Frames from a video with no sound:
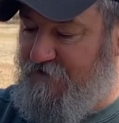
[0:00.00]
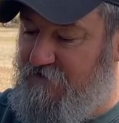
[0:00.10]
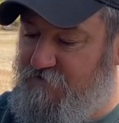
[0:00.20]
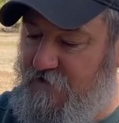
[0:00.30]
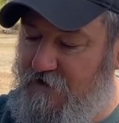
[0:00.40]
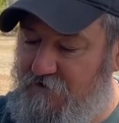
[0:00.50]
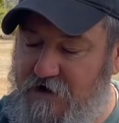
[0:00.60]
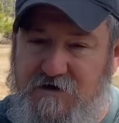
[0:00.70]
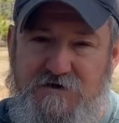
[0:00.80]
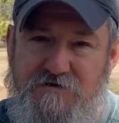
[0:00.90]
these
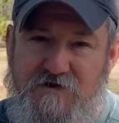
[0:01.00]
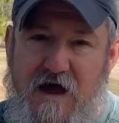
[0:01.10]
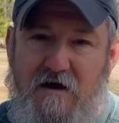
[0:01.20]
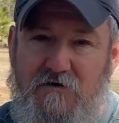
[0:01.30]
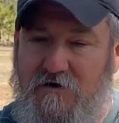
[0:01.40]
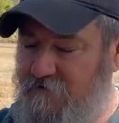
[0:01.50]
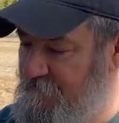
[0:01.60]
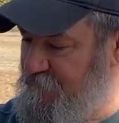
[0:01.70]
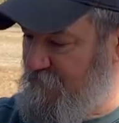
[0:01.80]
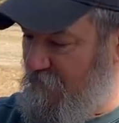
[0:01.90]
foundations out,
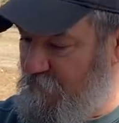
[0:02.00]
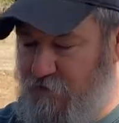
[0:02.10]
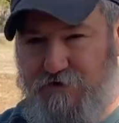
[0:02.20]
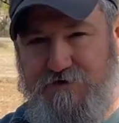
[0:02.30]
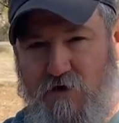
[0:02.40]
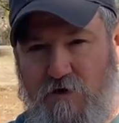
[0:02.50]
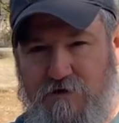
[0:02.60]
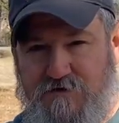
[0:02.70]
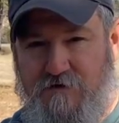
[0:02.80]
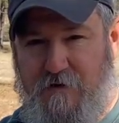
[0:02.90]
put a starter
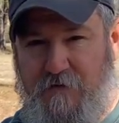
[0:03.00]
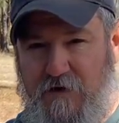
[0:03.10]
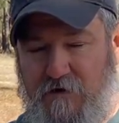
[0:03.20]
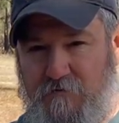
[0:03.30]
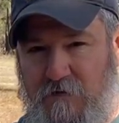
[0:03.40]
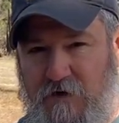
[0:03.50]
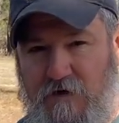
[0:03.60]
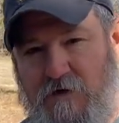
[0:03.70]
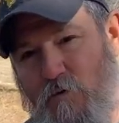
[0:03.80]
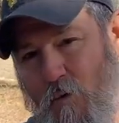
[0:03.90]
strip in them,
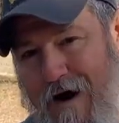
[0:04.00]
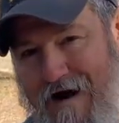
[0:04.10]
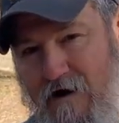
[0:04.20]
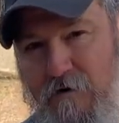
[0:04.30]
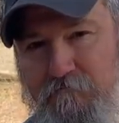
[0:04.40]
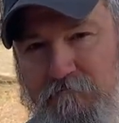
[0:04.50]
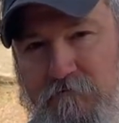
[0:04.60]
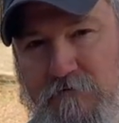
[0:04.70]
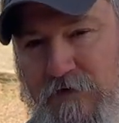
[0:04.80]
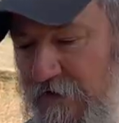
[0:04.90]
wire them.
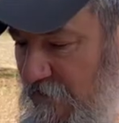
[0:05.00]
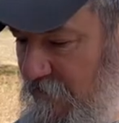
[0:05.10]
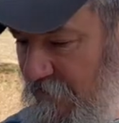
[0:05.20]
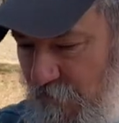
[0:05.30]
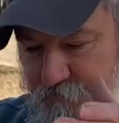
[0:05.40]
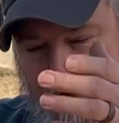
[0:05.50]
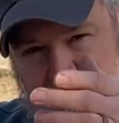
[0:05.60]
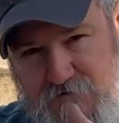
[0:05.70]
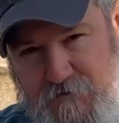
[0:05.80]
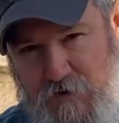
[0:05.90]
Those
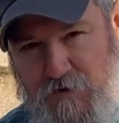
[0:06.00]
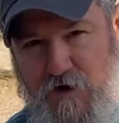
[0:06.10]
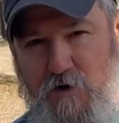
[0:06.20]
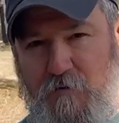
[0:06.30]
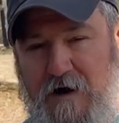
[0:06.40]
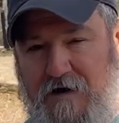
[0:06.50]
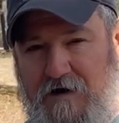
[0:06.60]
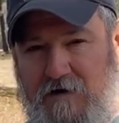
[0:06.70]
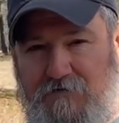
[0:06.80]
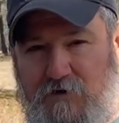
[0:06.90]
bees would pull comb right
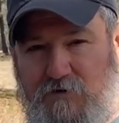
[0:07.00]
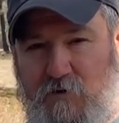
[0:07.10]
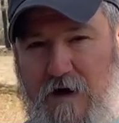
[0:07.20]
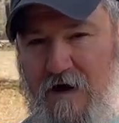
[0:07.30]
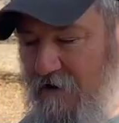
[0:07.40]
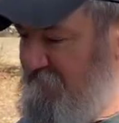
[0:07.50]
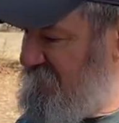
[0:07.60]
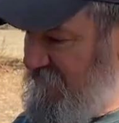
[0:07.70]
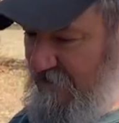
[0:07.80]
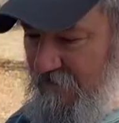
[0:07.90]
down through the wire,
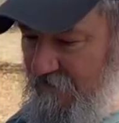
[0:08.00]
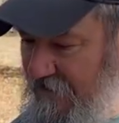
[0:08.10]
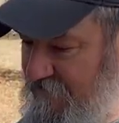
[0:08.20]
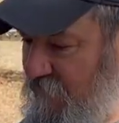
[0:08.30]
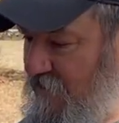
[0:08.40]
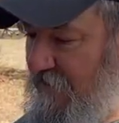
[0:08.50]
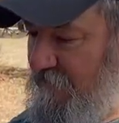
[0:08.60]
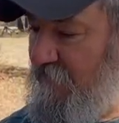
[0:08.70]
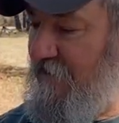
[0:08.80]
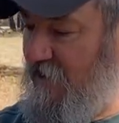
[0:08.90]
that's great.
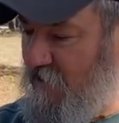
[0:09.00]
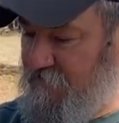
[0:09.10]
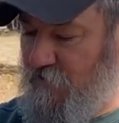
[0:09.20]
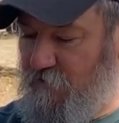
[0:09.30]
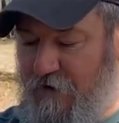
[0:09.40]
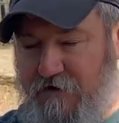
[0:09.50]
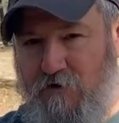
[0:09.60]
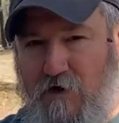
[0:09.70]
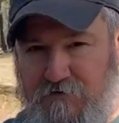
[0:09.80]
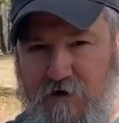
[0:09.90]
They also make
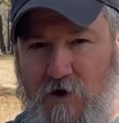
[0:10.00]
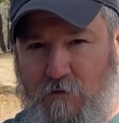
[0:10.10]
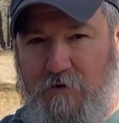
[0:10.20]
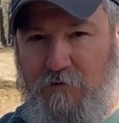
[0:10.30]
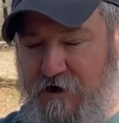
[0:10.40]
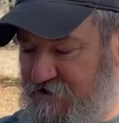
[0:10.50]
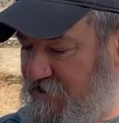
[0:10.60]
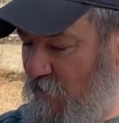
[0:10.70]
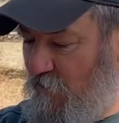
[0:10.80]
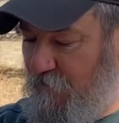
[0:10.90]
cross comb and bridge
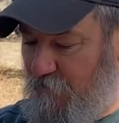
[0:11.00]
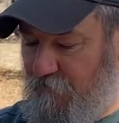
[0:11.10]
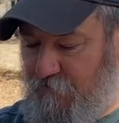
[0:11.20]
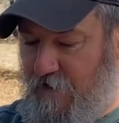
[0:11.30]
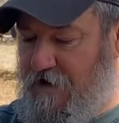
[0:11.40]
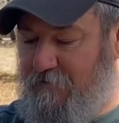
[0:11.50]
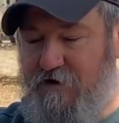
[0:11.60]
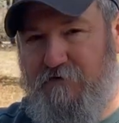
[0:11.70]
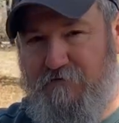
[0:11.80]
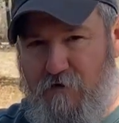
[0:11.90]
comb frame
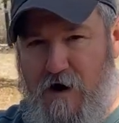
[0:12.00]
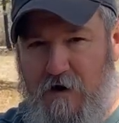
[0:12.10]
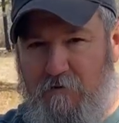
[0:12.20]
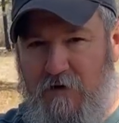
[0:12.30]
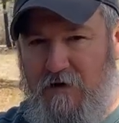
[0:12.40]
into frame